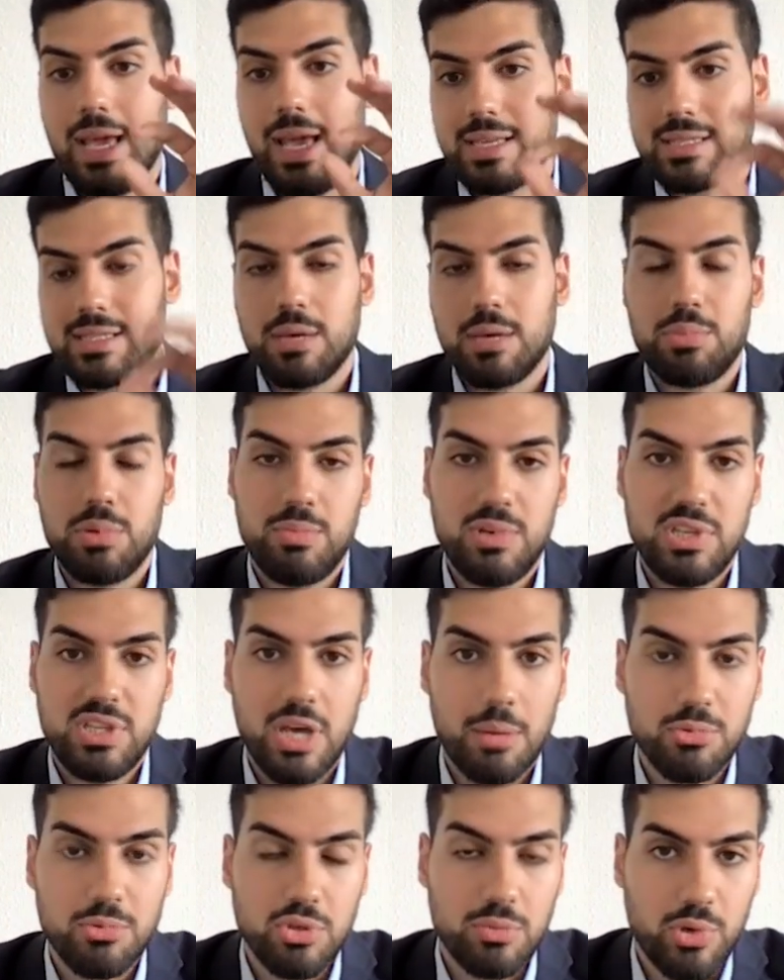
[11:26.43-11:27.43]
SAP
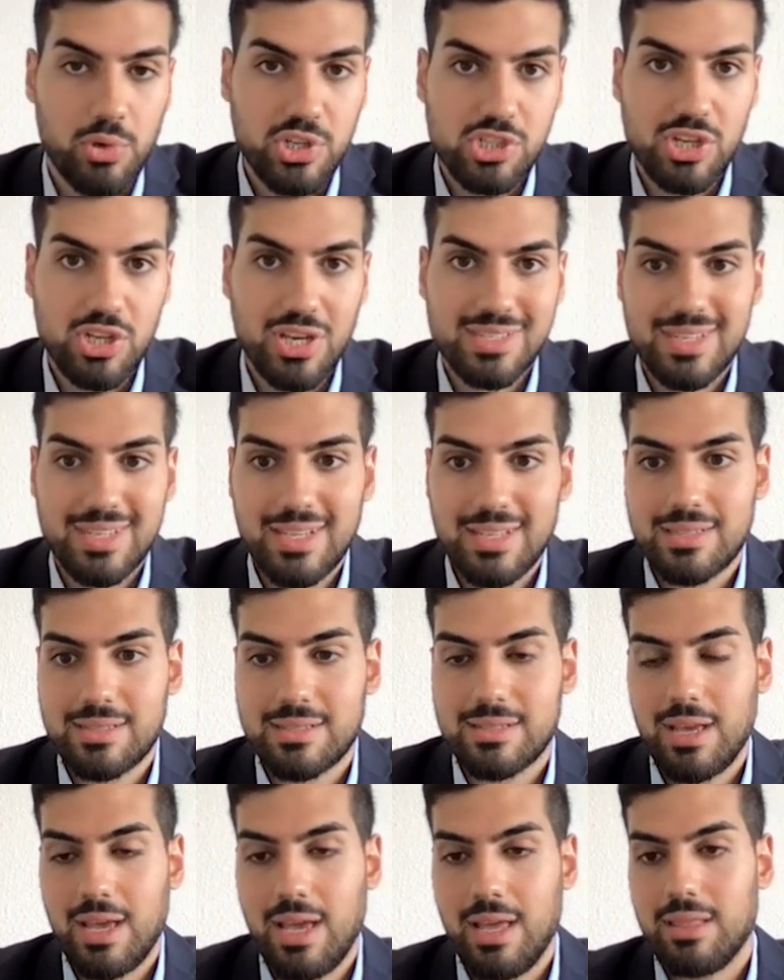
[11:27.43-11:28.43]
BW Bridge assets.